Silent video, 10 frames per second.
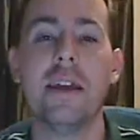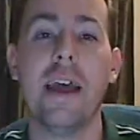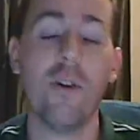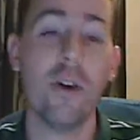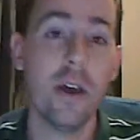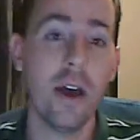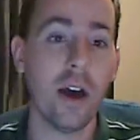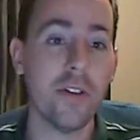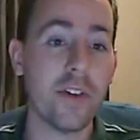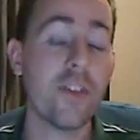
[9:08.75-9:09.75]
Now,
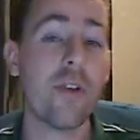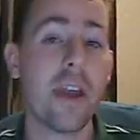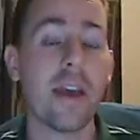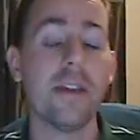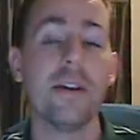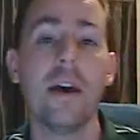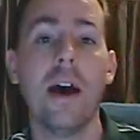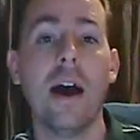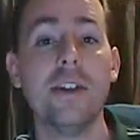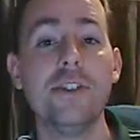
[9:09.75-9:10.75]
on the other hand,
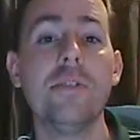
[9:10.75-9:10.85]
I do